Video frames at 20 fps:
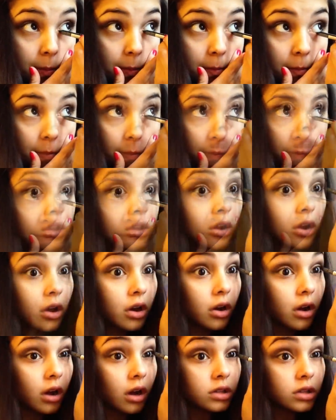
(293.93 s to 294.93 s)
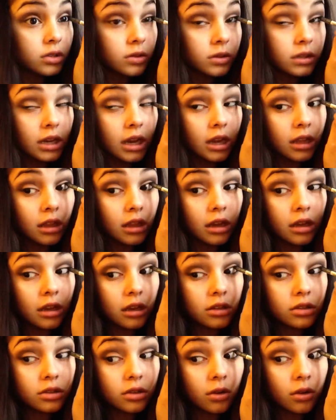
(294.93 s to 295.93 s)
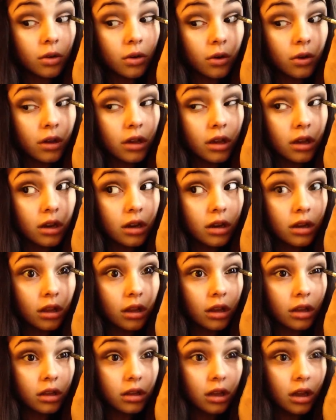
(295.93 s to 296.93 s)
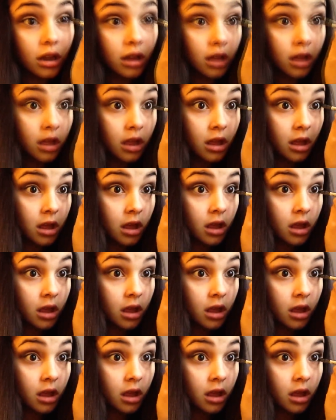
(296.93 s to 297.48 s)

And you're gonna also tightline, so go ahead and like tightline.